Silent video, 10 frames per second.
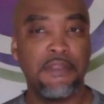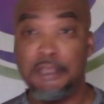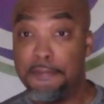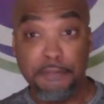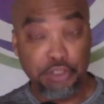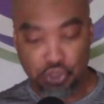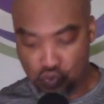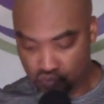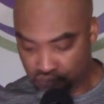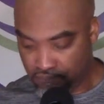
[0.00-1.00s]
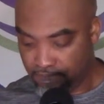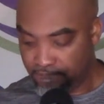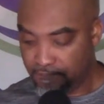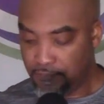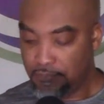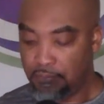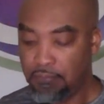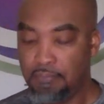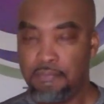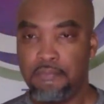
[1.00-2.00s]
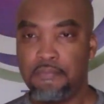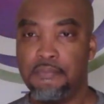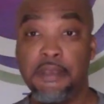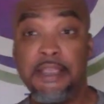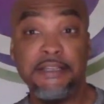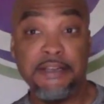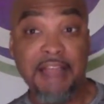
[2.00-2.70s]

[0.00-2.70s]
in the tomb. He's